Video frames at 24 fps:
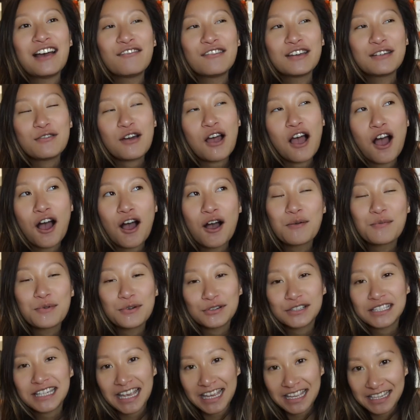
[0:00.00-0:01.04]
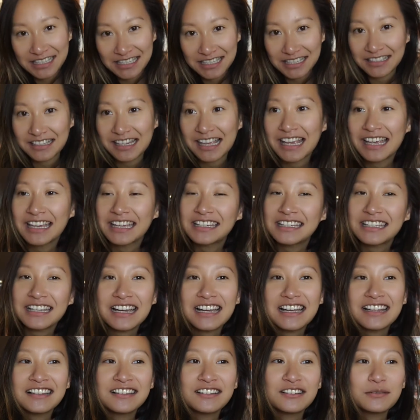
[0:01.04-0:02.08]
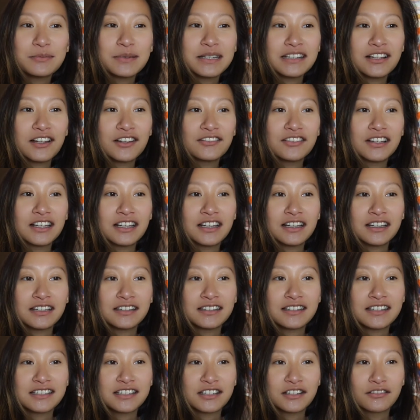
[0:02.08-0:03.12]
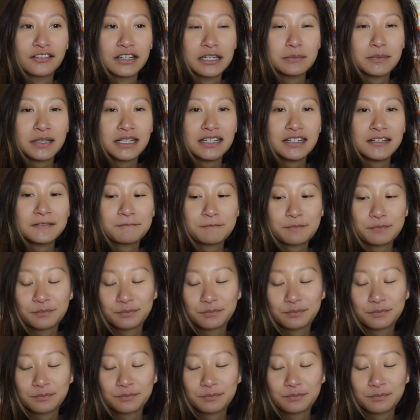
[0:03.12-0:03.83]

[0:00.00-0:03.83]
we would almost get into like a little bit of a disagreement